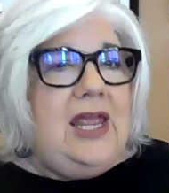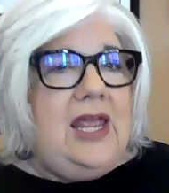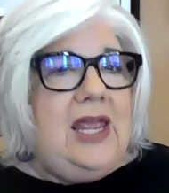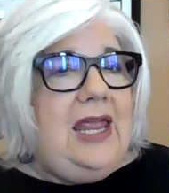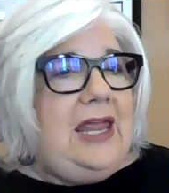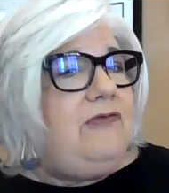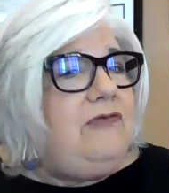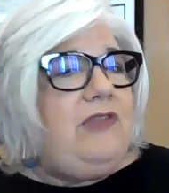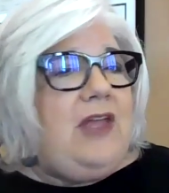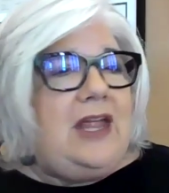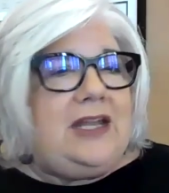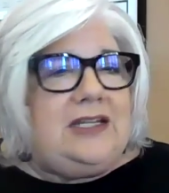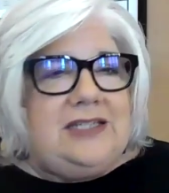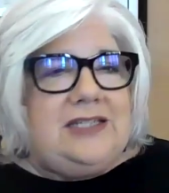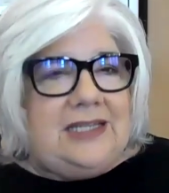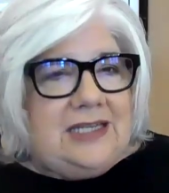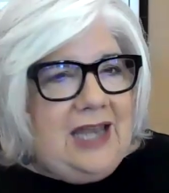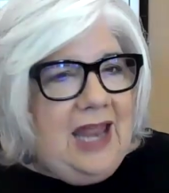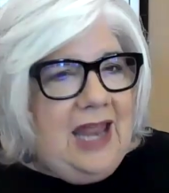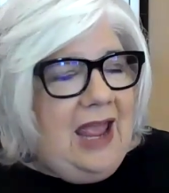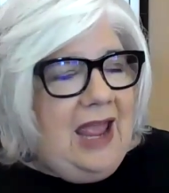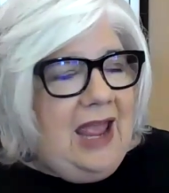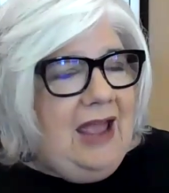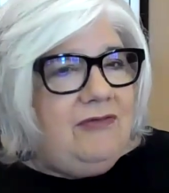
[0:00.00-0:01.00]
If they
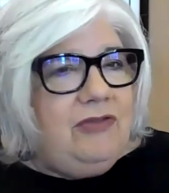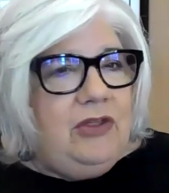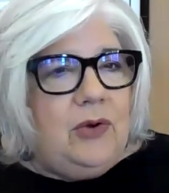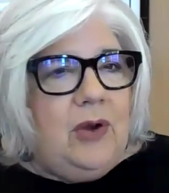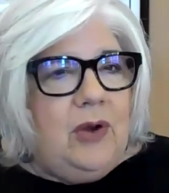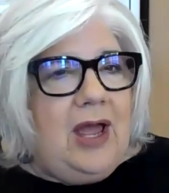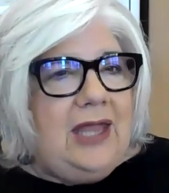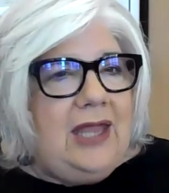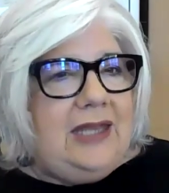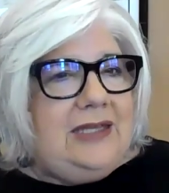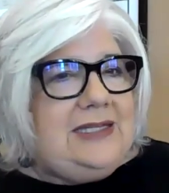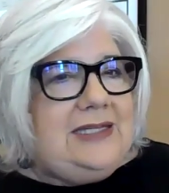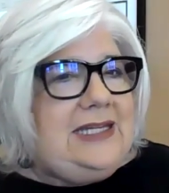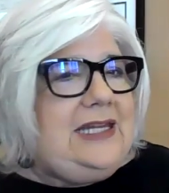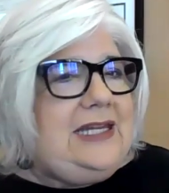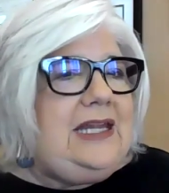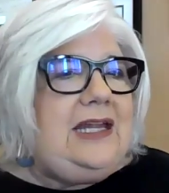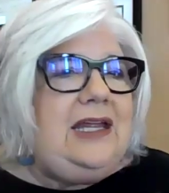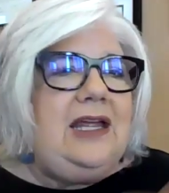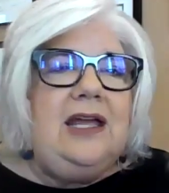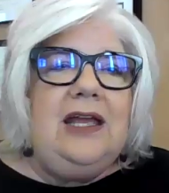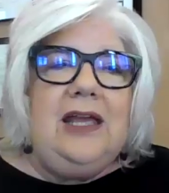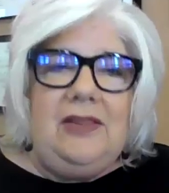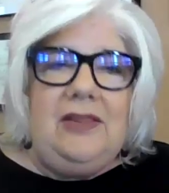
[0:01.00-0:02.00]
didn't have their
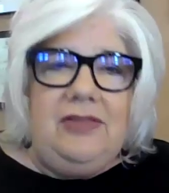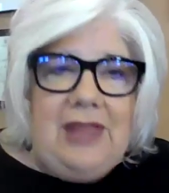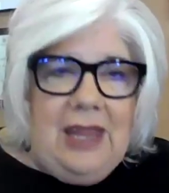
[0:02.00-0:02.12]
ID,